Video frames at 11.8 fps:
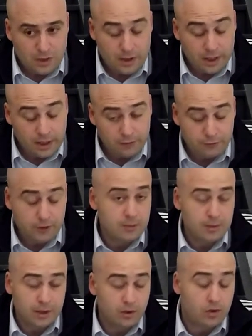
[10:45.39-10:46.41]
And I get
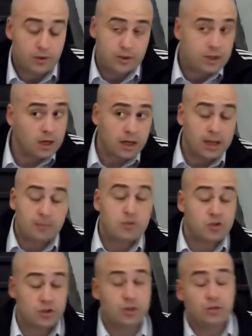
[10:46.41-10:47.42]
fan mail all the time.
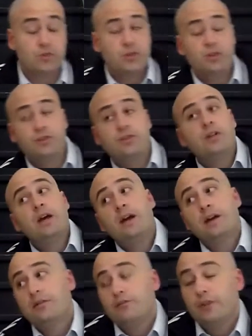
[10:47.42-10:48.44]
Still, still
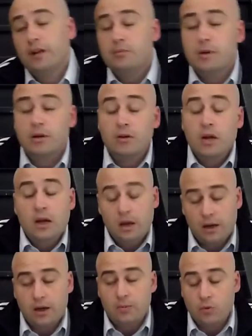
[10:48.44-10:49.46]
today I get fan mail.
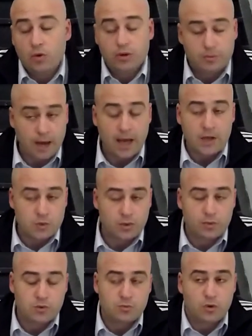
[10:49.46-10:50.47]
I got more in the past
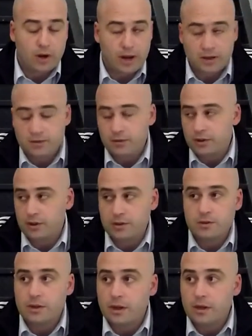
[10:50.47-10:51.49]
when I was more active on the
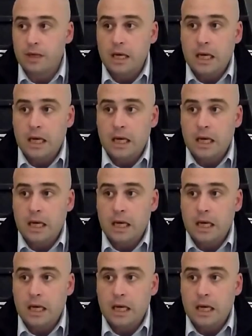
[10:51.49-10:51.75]
internet.